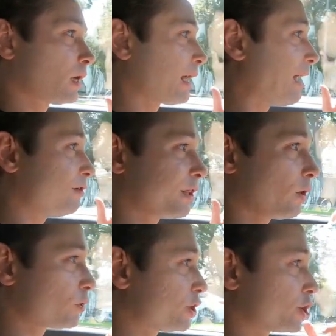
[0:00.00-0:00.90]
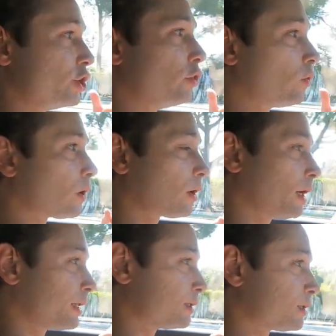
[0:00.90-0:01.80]
Like, everything was just newer
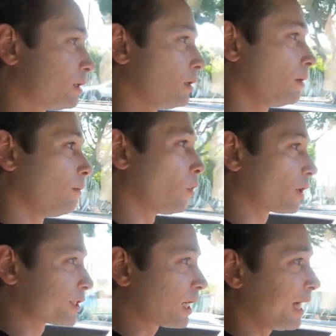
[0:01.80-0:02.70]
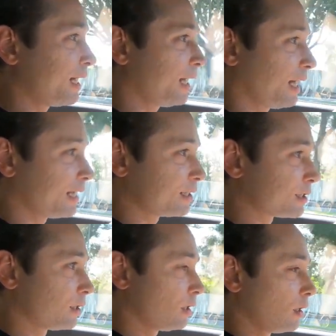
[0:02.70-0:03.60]
and more exciting.
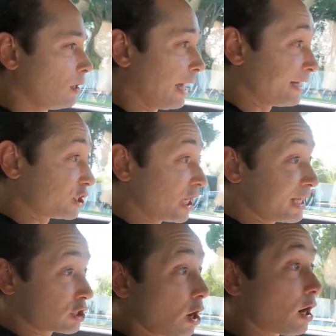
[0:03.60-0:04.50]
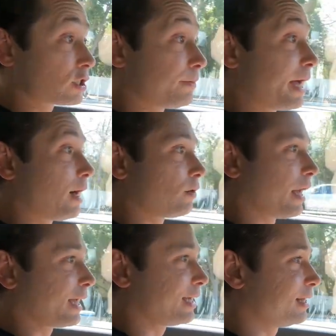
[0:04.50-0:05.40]
And Shane talked about,
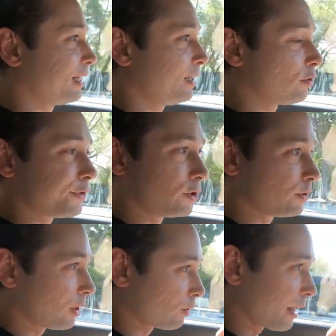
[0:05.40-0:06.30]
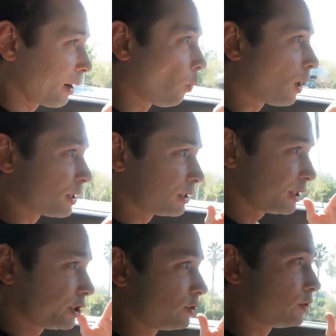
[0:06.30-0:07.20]
like, in the interview, they were like, what
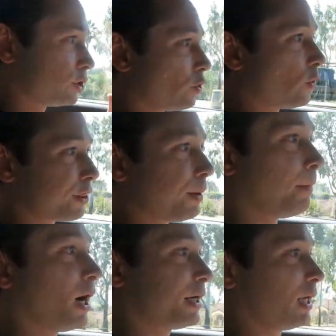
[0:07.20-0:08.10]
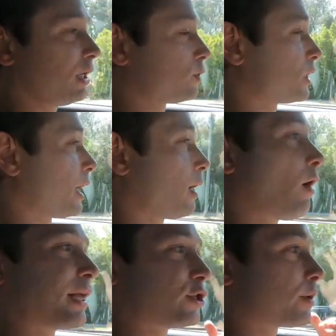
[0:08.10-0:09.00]
did you do with the money? He was like,
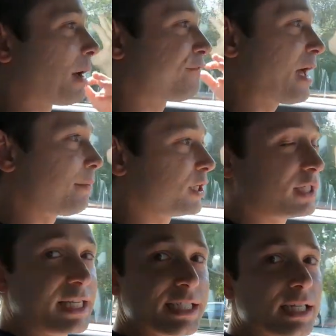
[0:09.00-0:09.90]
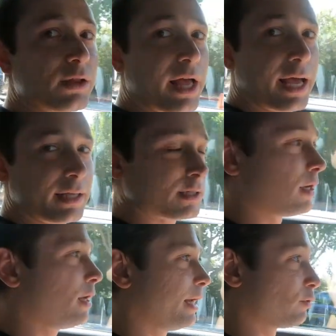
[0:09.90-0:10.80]
oh, I took my family to Disneyland,
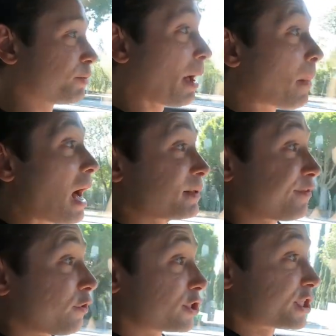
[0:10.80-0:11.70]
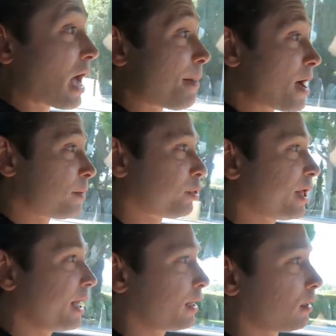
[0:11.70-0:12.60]
and it was my mom's first time on a
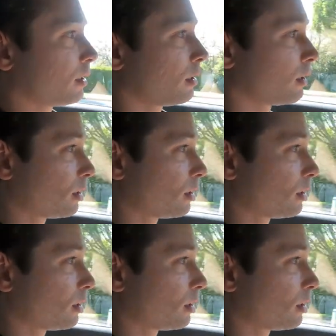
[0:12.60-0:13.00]
plane.